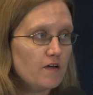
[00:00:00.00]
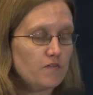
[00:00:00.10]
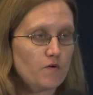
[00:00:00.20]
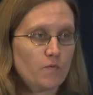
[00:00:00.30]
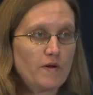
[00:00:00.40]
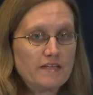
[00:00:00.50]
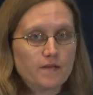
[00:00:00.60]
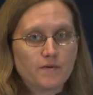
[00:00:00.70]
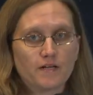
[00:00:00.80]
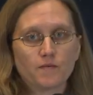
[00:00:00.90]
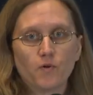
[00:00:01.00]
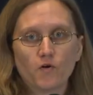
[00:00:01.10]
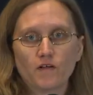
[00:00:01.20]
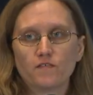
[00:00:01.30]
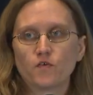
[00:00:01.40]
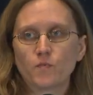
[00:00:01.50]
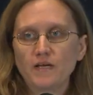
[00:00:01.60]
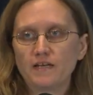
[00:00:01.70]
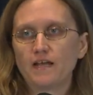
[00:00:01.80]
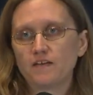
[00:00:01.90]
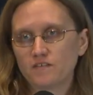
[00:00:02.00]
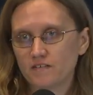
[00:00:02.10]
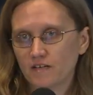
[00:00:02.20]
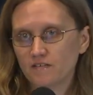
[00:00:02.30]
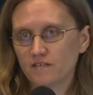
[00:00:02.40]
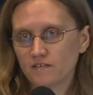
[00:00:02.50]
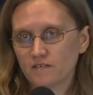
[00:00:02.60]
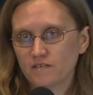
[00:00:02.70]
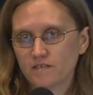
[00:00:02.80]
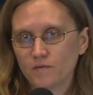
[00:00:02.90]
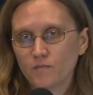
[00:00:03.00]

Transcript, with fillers: the rate limiting component of the renin angiotensin system,